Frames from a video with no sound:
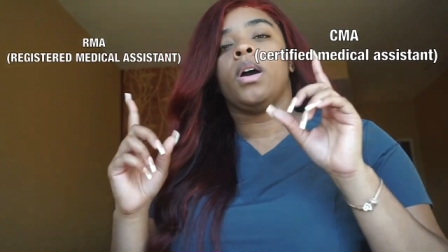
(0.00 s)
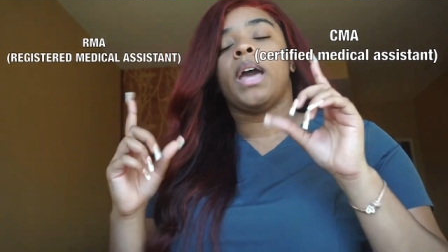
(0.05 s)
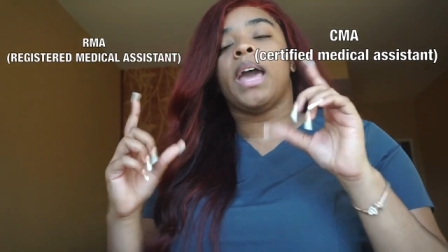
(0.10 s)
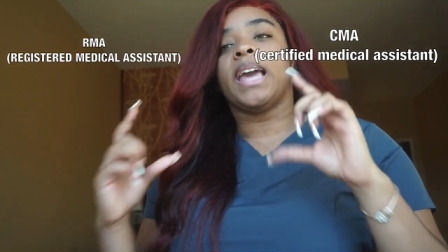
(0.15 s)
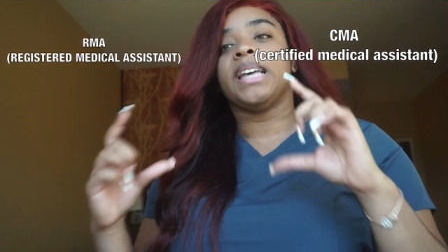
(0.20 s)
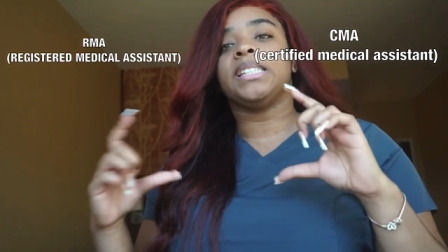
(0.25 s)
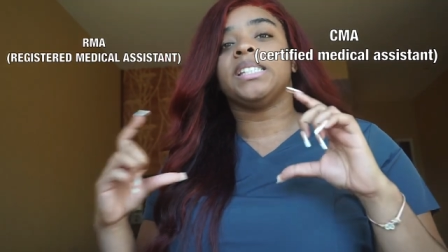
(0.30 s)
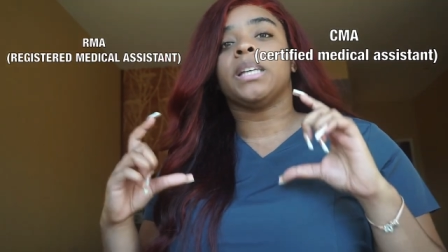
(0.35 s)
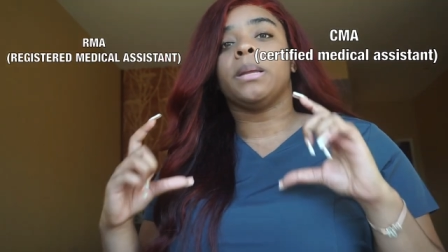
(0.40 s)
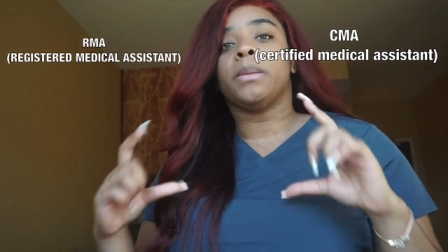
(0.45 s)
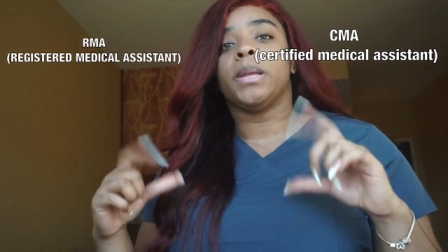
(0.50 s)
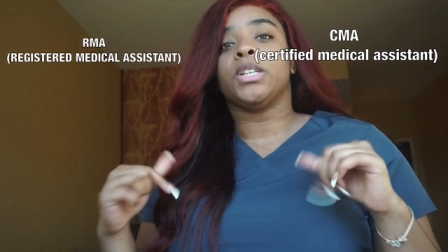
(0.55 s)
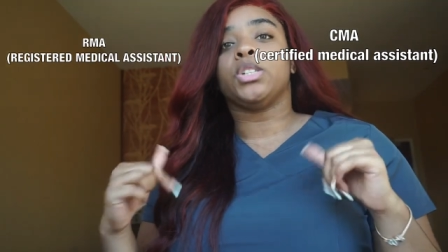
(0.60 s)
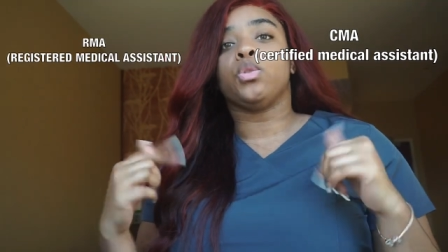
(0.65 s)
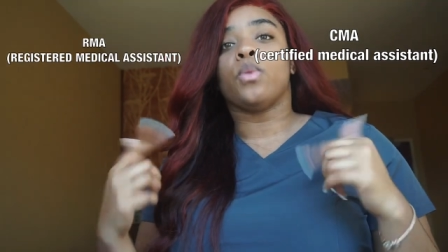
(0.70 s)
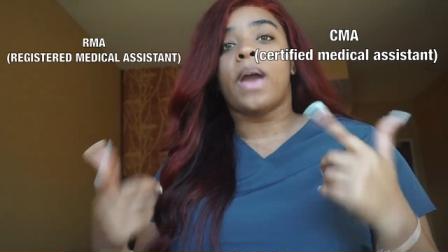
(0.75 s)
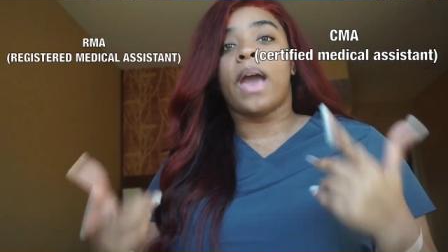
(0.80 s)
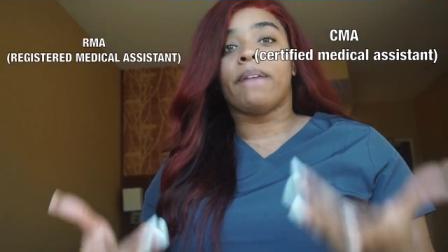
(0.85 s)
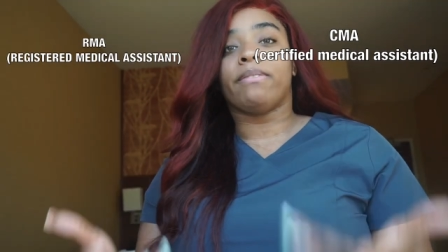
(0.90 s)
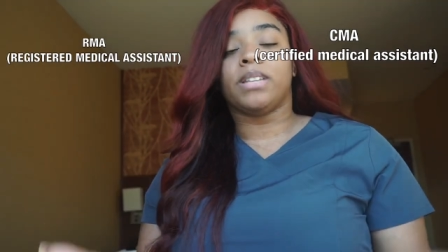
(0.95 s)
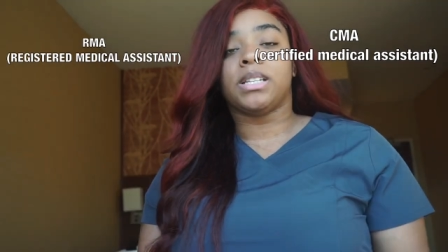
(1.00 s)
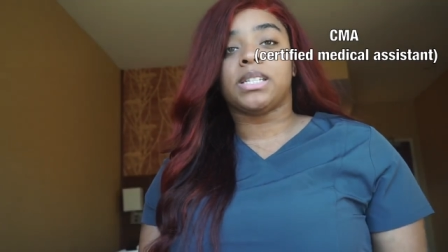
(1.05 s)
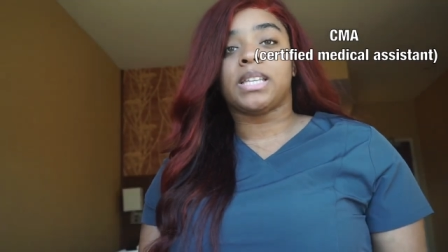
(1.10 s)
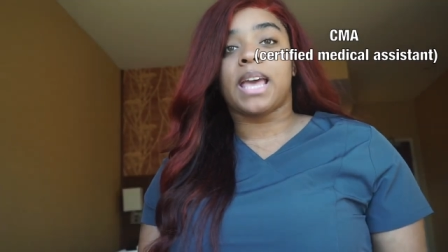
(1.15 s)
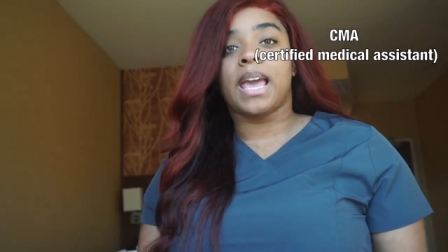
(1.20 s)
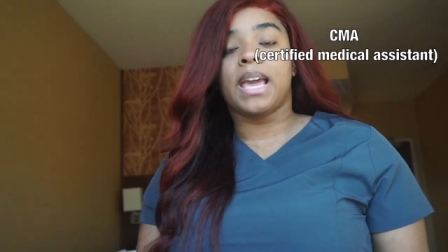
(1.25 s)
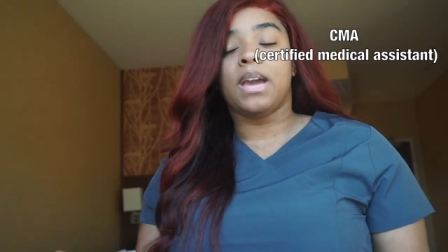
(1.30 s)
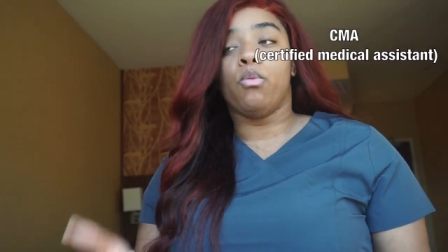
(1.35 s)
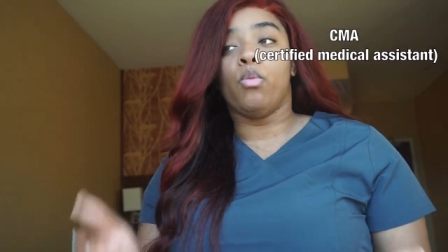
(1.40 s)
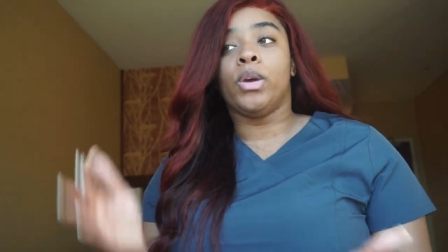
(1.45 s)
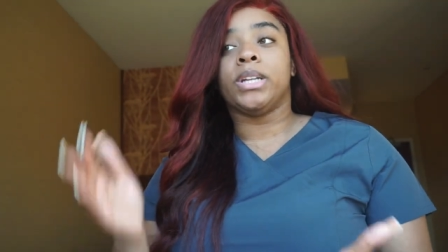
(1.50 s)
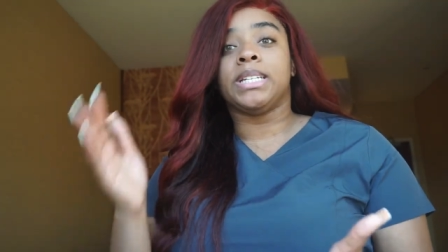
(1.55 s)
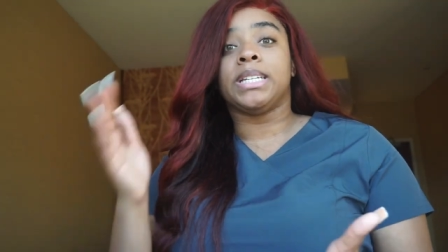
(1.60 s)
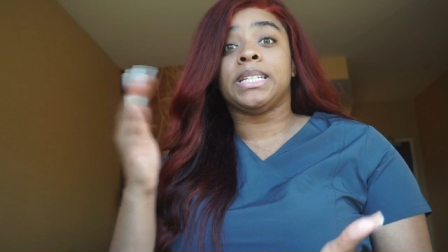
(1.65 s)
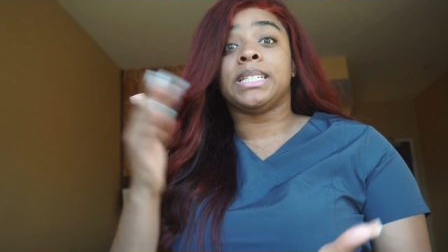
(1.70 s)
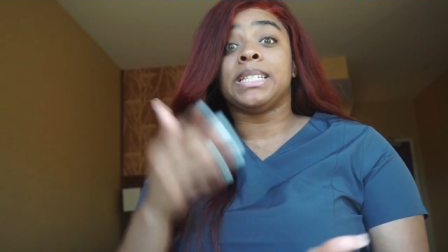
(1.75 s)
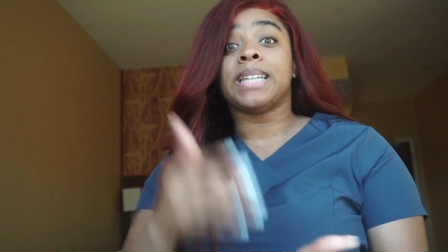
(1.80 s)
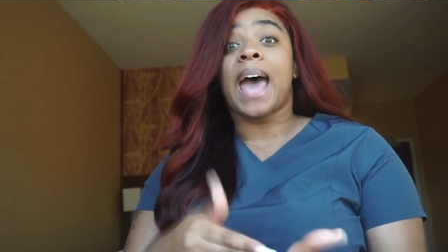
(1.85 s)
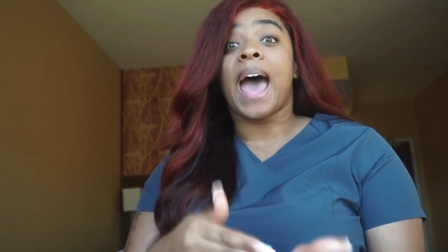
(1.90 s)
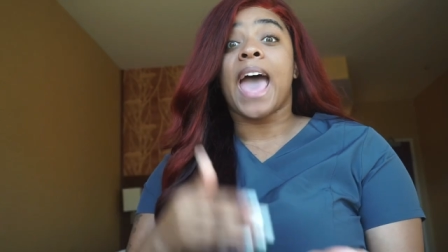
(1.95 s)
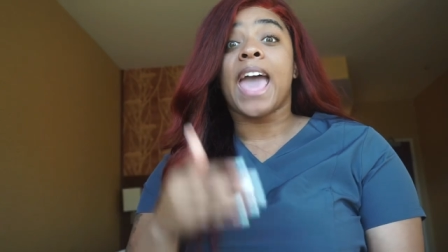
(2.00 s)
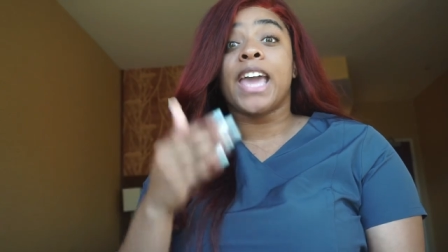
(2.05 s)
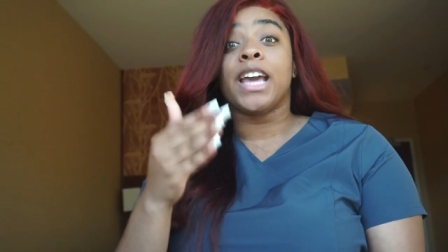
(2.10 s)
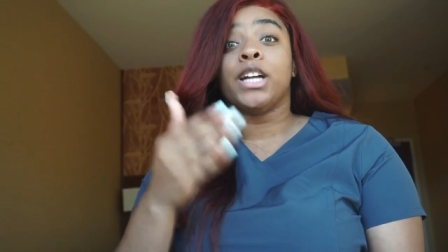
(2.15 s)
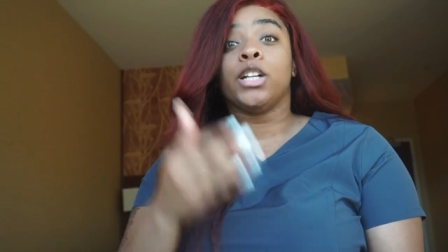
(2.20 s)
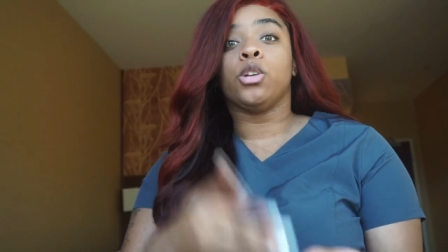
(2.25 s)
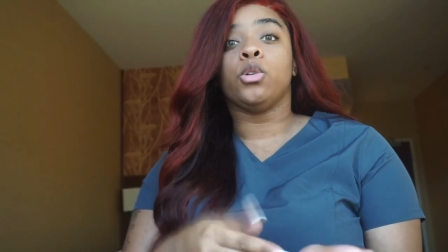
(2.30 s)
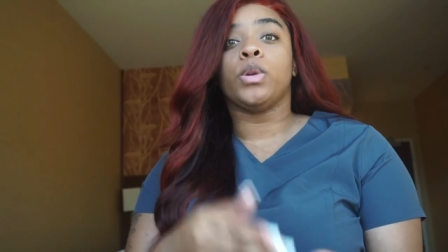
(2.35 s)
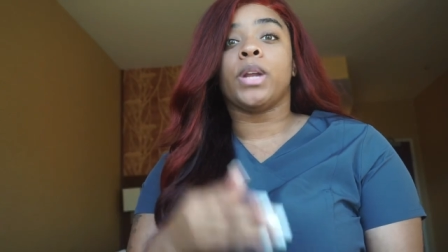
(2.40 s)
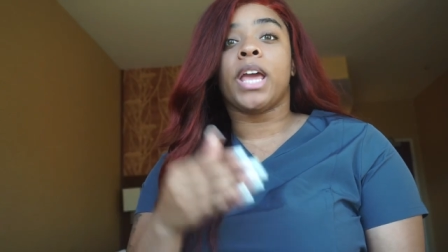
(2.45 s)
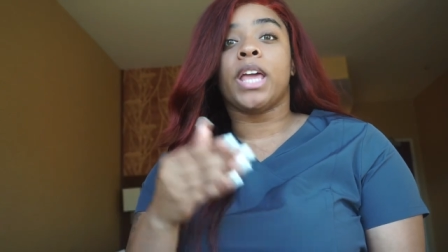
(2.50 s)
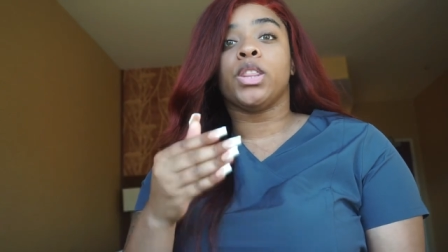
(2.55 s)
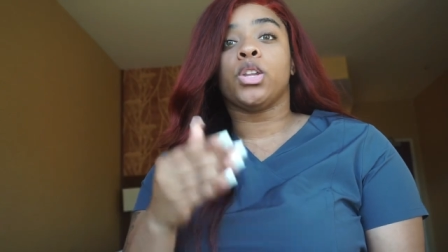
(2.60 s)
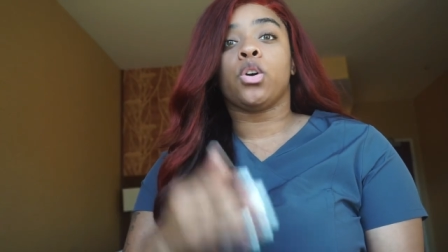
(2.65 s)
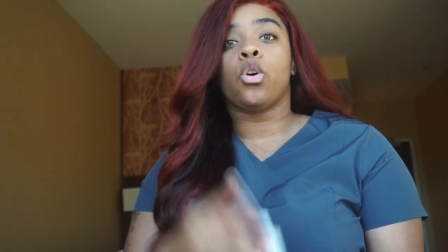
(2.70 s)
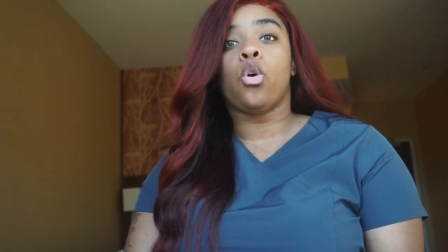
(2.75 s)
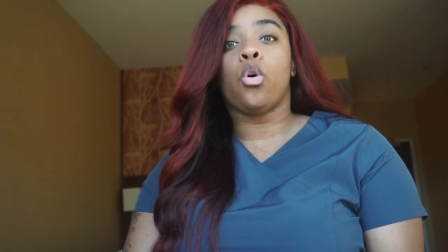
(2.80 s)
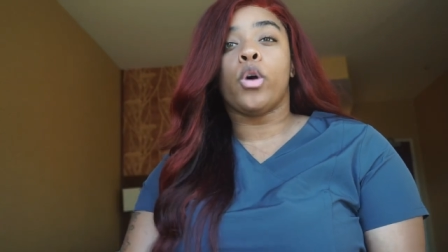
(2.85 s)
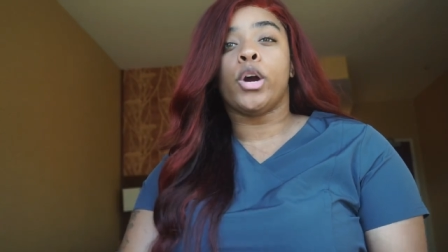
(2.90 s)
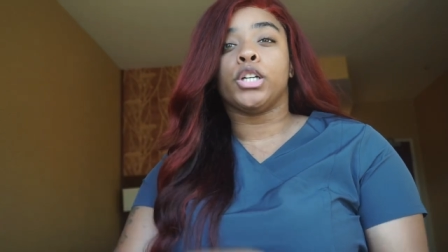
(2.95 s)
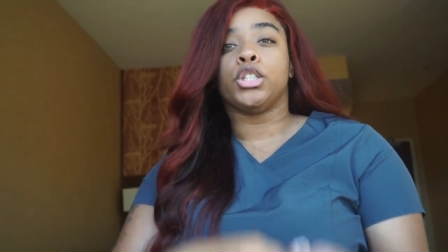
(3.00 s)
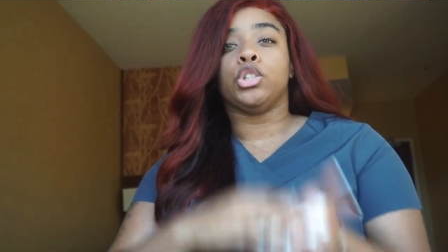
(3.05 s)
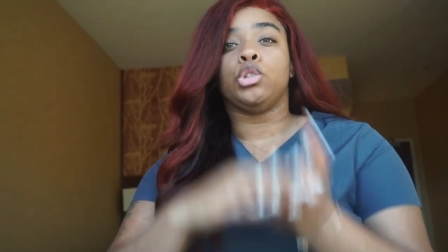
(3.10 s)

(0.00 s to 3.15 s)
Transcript: It's something that you have to take, which is not included in the course.